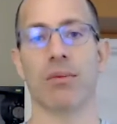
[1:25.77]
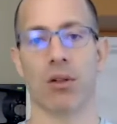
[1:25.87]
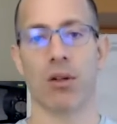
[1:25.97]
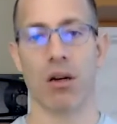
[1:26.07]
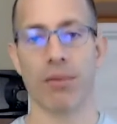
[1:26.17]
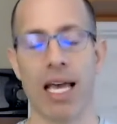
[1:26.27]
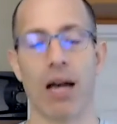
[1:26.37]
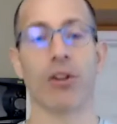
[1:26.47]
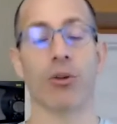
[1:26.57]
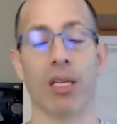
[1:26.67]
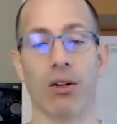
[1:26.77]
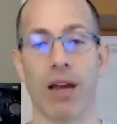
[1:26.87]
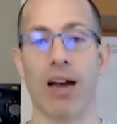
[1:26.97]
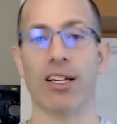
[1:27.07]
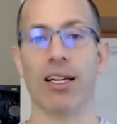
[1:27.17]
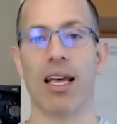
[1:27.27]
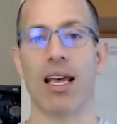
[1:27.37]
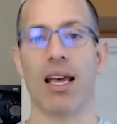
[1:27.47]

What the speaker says: You'll calm down, you'll be grounded.